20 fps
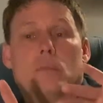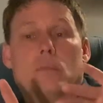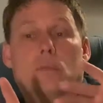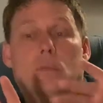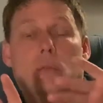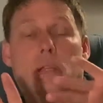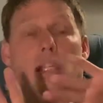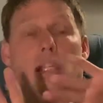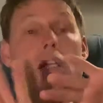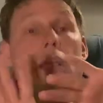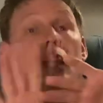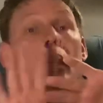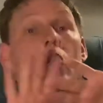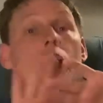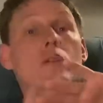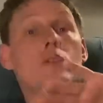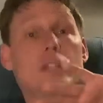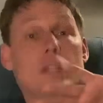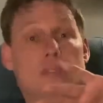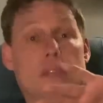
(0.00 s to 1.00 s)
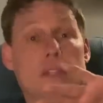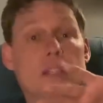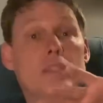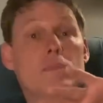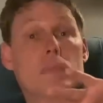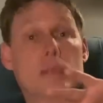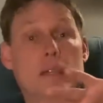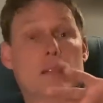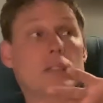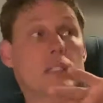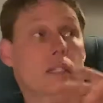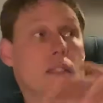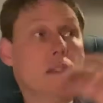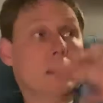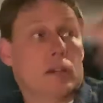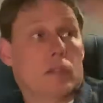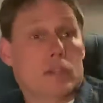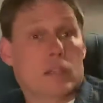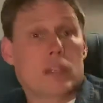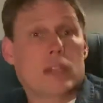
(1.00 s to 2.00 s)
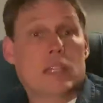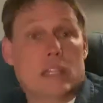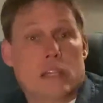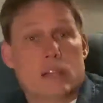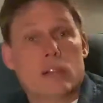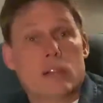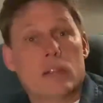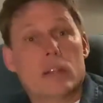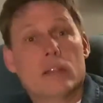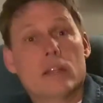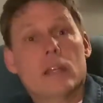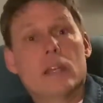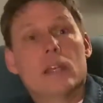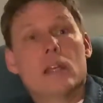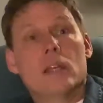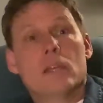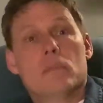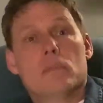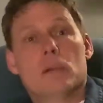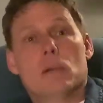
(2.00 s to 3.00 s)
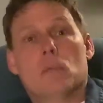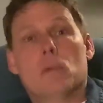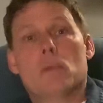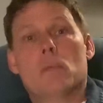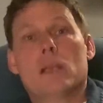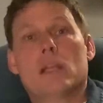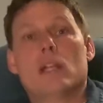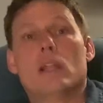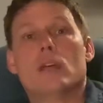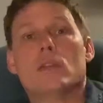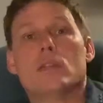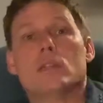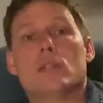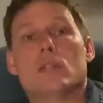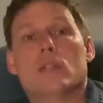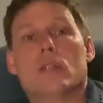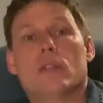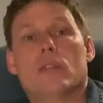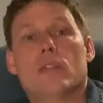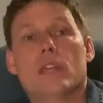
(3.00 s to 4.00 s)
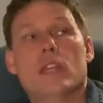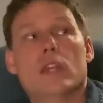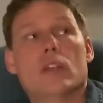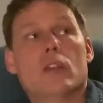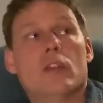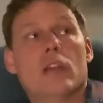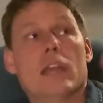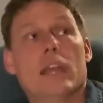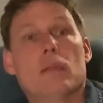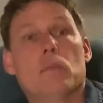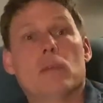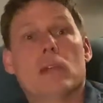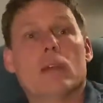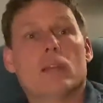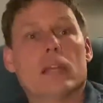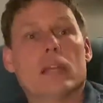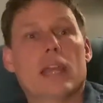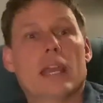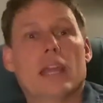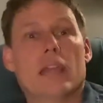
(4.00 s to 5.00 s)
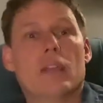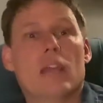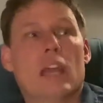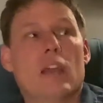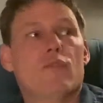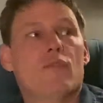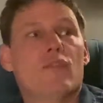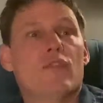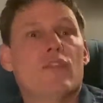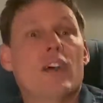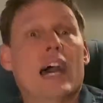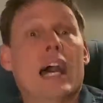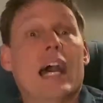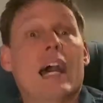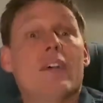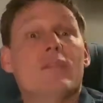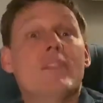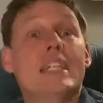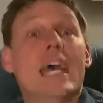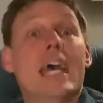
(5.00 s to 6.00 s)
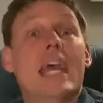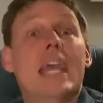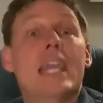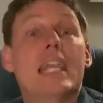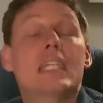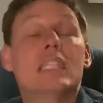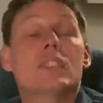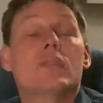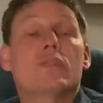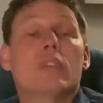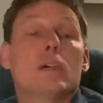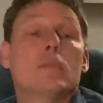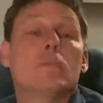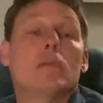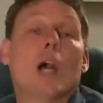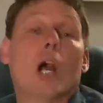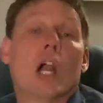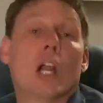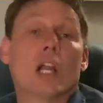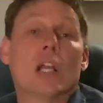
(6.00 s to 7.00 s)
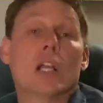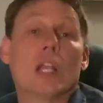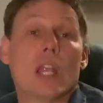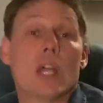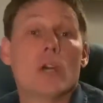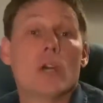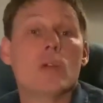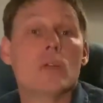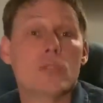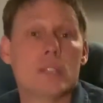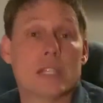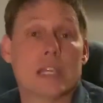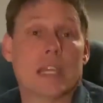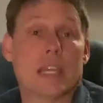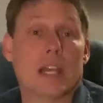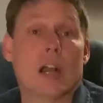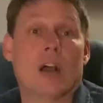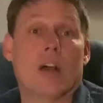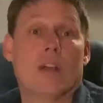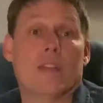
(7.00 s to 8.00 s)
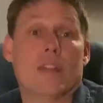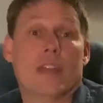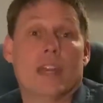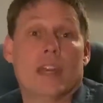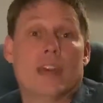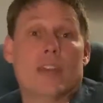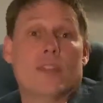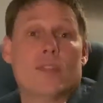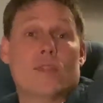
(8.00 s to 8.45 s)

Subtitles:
we closed on this building, the theater. But when we closed on the theater, and we only had, 5 days from our closing on the other